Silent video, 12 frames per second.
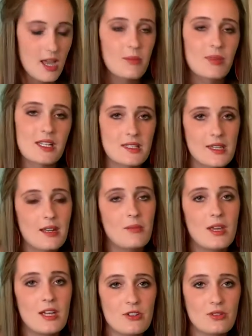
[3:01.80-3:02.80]
But in
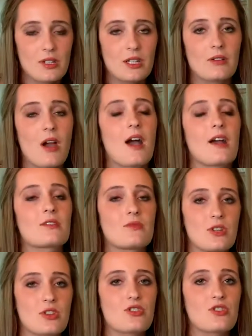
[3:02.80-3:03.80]
sedimentary rocks,
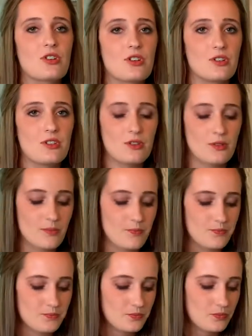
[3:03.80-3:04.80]
we sure do.
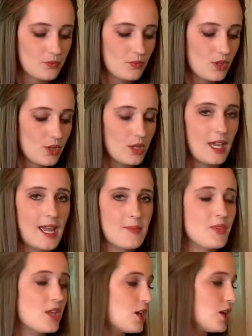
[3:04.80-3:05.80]

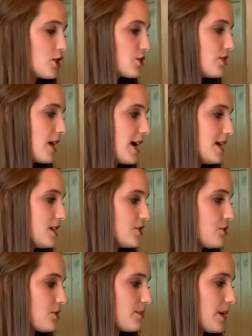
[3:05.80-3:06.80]
Okay, so that is
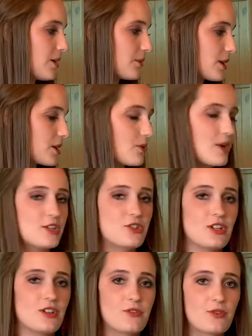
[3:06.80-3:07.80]
your bell work
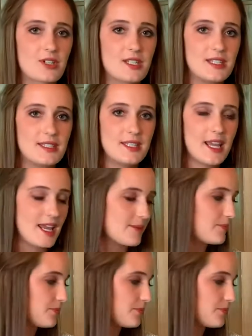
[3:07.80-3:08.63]
question for today.